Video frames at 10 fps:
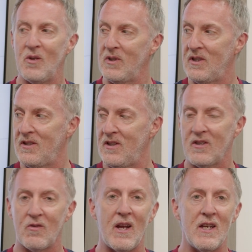which is just
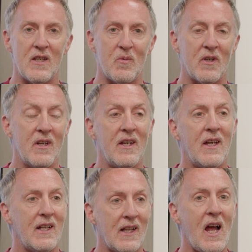crazy, but
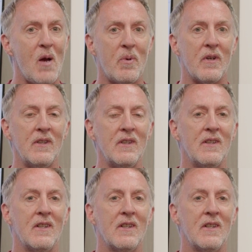it'll happen.